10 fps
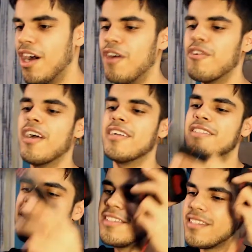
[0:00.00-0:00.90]
All
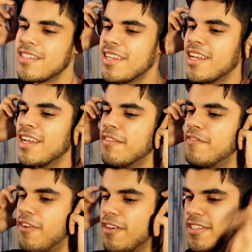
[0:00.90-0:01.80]
right,
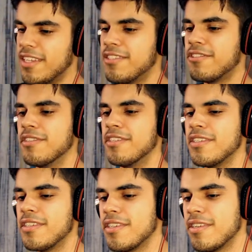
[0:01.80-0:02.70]
first
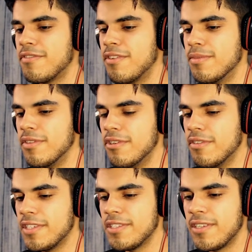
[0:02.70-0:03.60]
entry from the
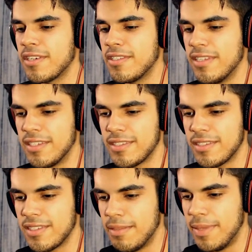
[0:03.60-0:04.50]
Eurovision Song
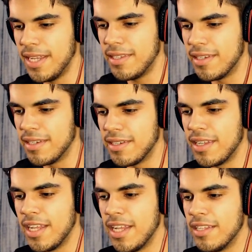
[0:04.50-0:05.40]
Contest, Albania,
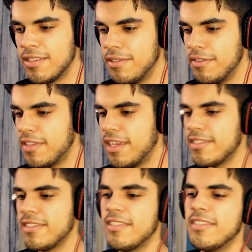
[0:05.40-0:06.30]

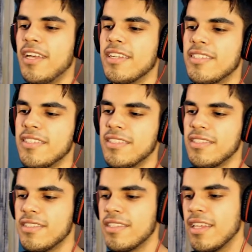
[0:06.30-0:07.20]

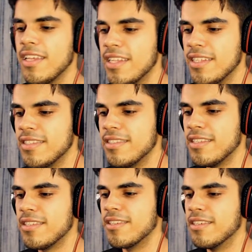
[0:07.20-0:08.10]
2019.
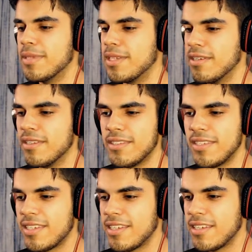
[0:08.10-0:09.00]
This is gonna be good.
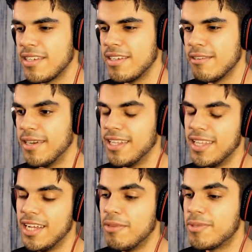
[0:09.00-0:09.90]

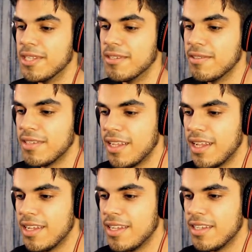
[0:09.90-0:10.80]
Well, I hope so.
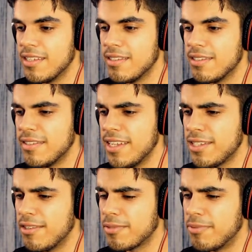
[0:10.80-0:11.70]

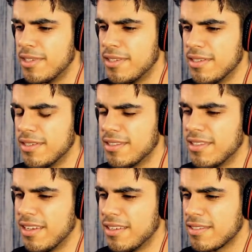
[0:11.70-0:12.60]
Staging looks pretty
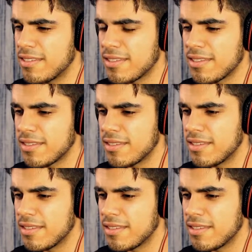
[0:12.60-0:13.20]
nice.